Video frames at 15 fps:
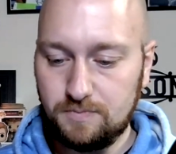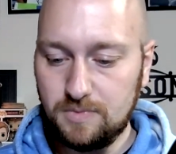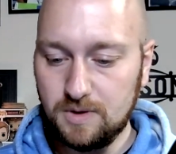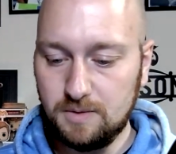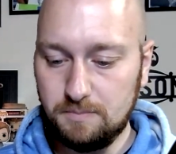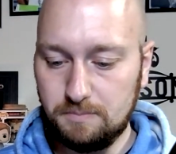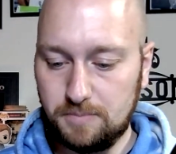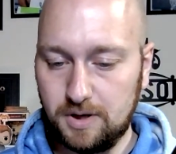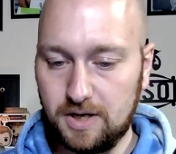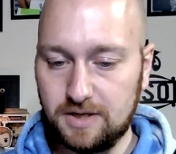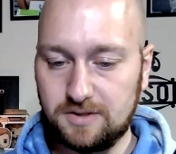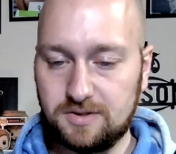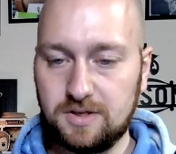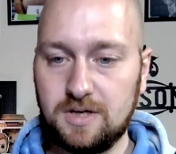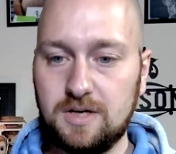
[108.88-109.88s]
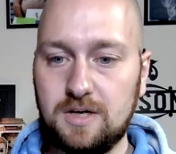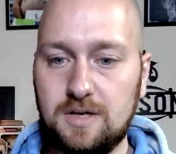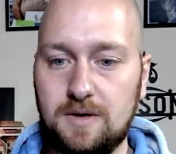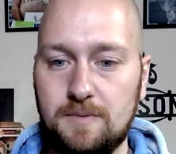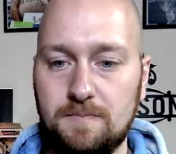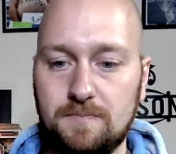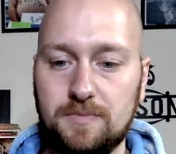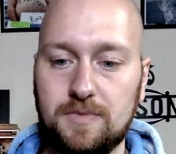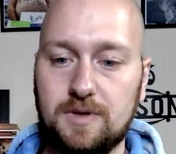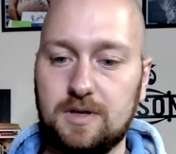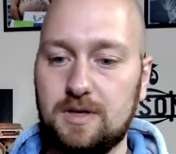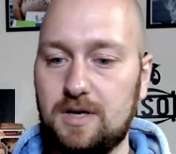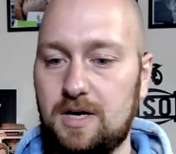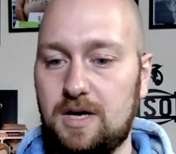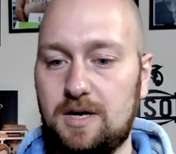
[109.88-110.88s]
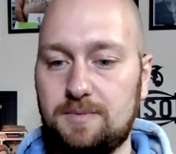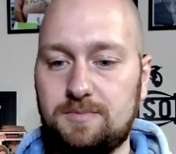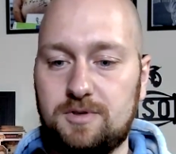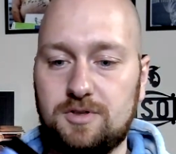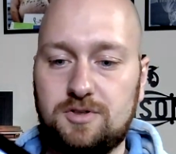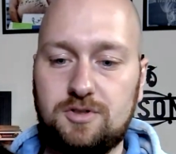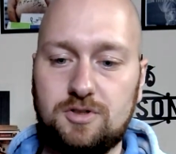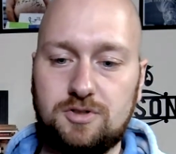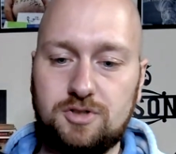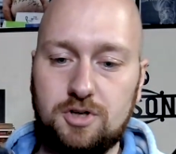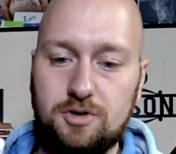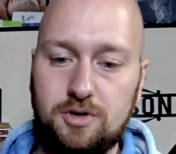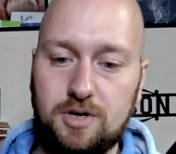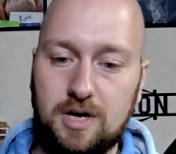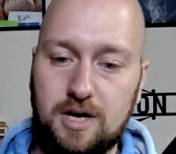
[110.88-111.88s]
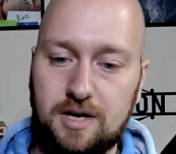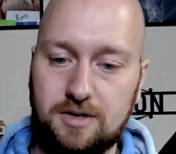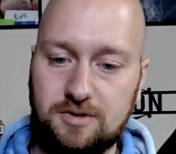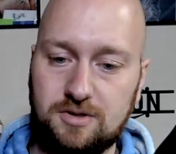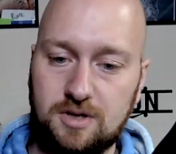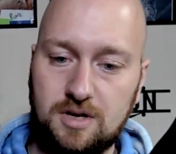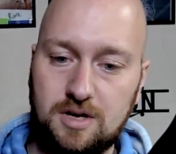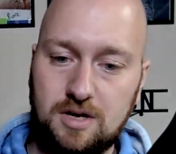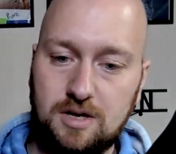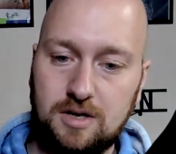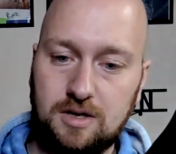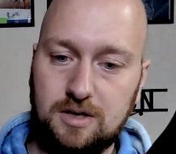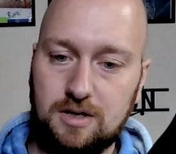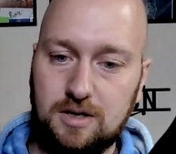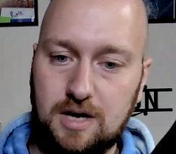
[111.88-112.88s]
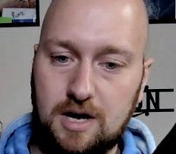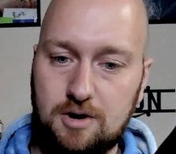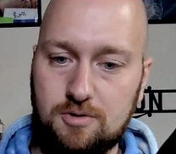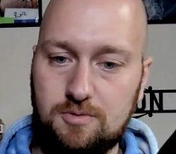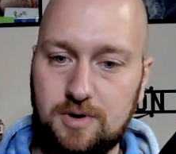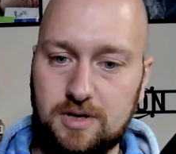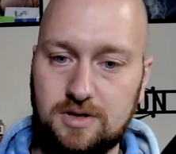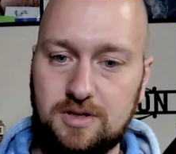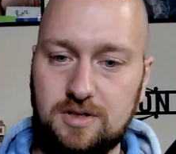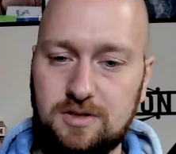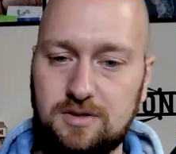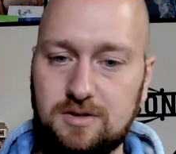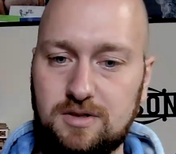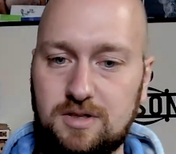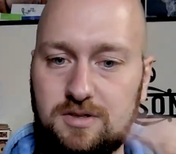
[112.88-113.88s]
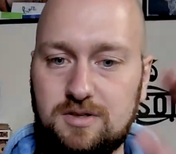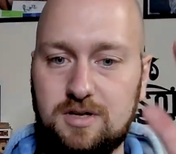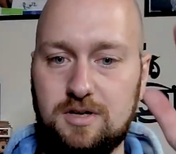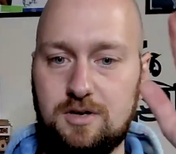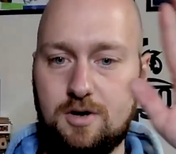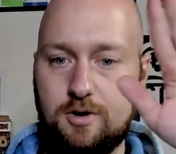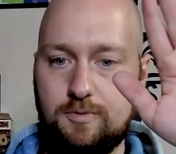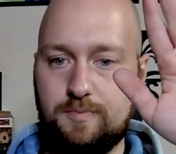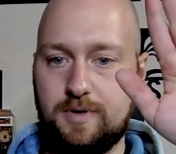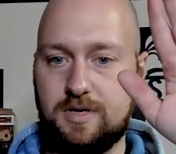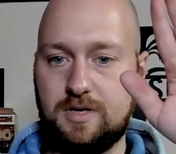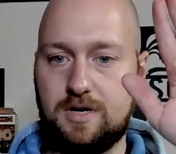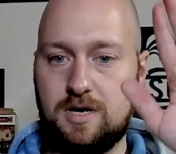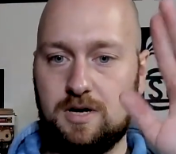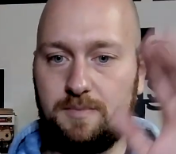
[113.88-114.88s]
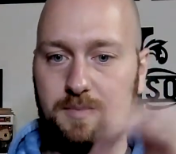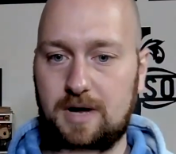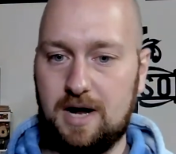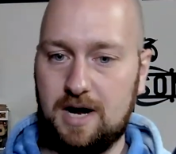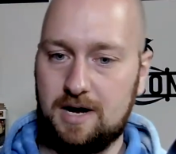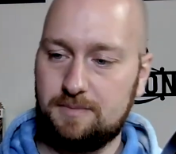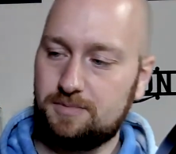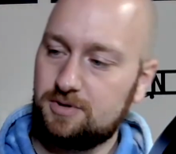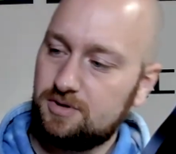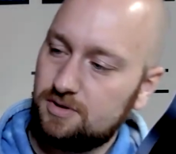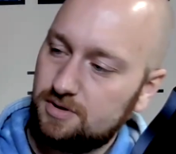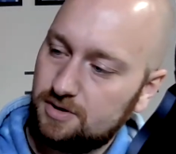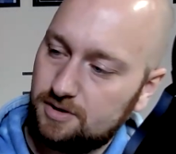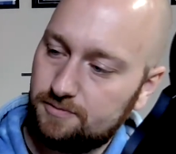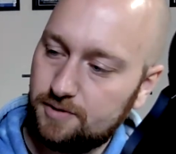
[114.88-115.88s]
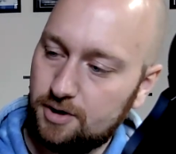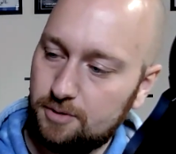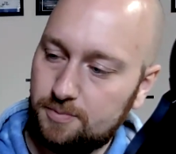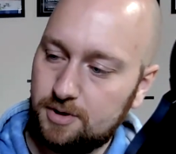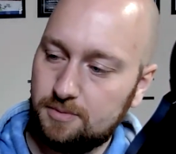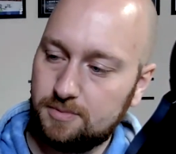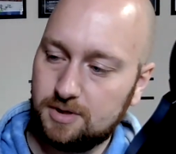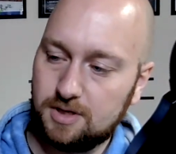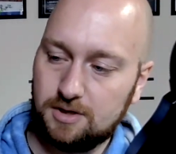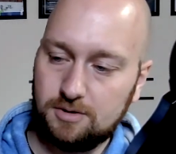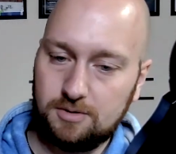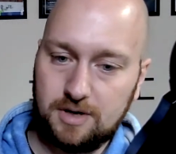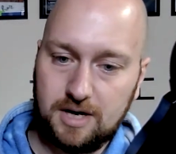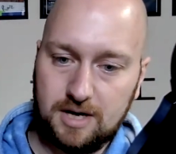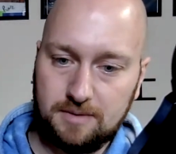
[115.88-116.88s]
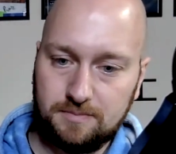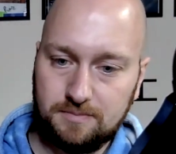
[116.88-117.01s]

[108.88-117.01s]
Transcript: but to show you guys how quick this can open up apps. If I open up the Kindle app,